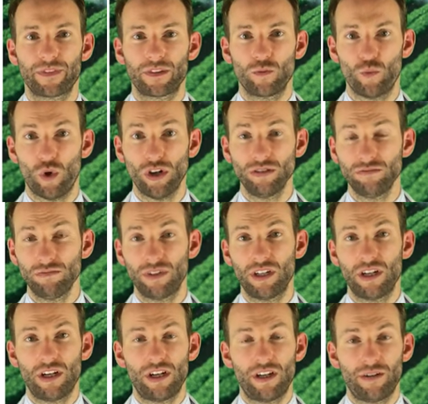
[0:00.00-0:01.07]
One,
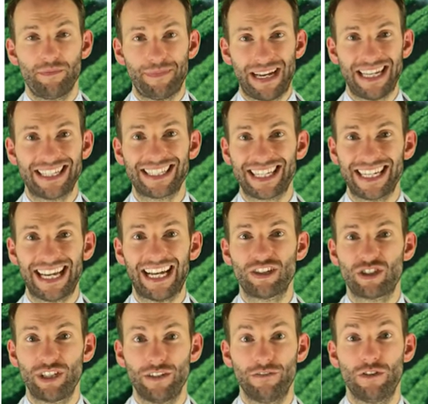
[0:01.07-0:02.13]
pests can
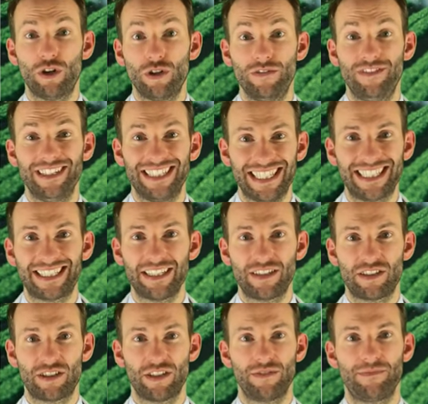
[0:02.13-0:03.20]
actually evolve resistance
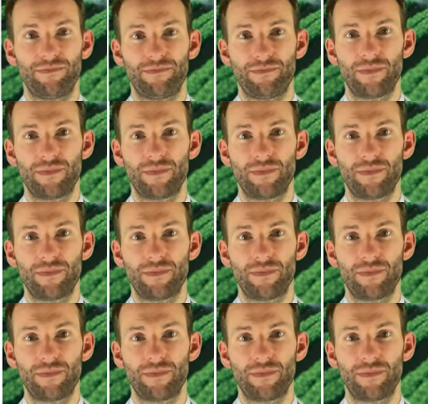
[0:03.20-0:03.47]
to them.